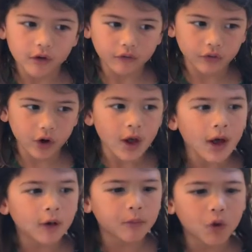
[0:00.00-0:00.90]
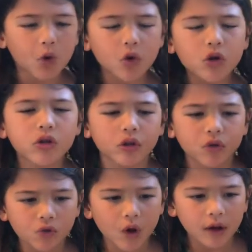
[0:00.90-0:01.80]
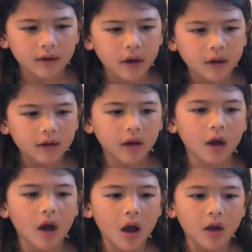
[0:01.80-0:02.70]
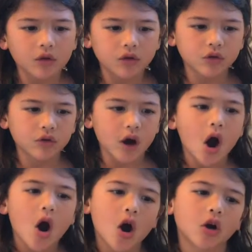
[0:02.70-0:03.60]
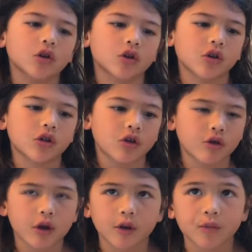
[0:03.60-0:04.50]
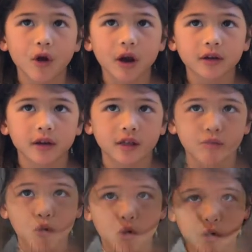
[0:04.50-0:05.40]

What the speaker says: for help, or just try to do it harder so you could practice more.